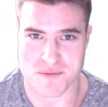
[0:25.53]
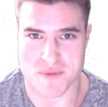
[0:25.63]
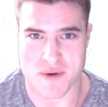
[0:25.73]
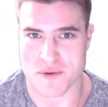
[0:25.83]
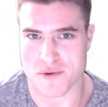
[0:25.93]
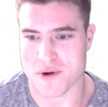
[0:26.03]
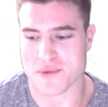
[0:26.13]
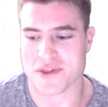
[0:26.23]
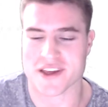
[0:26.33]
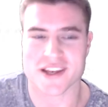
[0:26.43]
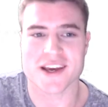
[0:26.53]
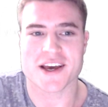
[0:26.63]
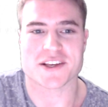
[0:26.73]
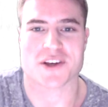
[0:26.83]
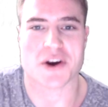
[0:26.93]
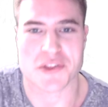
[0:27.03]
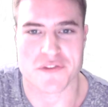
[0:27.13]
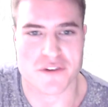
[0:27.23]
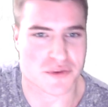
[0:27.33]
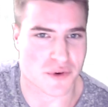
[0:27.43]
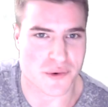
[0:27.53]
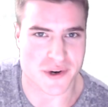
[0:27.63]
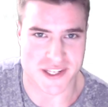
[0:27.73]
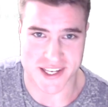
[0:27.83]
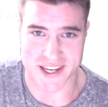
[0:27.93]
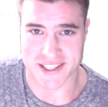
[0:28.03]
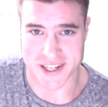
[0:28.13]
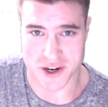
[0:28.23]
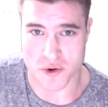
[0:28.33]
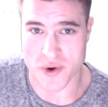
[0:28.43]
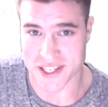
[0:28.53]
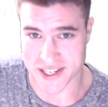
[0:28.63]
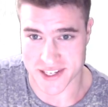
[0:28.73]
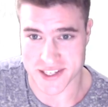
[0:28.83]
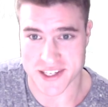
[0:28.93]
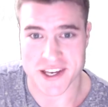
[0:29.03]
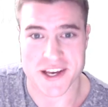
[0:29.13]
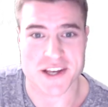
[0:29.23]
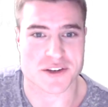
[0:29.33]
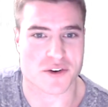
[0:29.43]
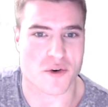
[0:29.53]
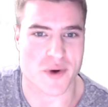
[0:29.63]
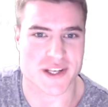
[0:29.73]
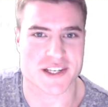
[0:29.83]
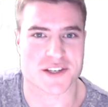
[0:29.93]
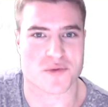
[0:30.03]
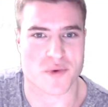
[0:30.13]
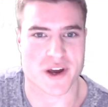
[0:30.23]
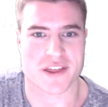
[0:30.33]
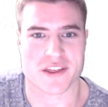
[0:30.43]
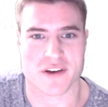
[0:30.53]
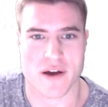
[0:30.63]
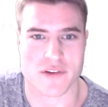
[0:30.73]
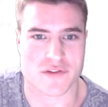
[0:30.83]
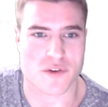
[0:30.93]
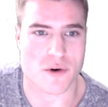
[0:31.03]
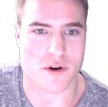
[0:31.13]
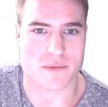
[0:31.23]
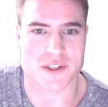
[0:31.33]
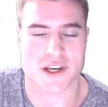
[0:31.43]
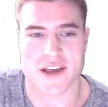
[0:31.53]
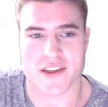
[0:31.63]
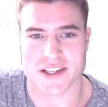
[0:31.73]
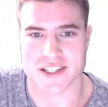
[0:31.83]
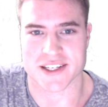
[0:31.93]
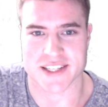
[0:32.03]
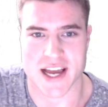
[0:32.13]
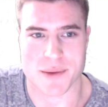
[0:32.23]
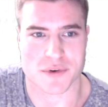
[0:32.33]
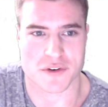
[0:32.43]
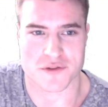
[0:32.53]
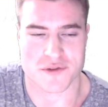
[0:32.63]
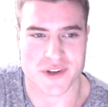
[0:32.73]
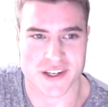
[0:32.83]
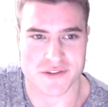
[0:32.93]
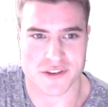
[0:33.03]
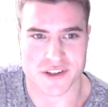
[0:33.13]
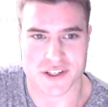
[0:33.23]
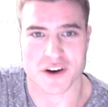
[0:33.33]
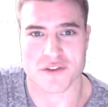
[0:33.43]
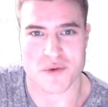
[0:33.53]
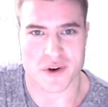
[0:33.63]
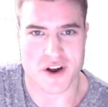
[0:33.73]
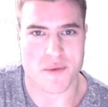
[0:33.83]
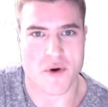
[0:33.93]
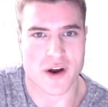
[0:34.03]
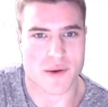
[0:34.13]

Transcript: maybe we'll run with it. So the first one I want to say is like quizzes. So quizzes with Gravity Forms. This is an example of we did for this golf workout program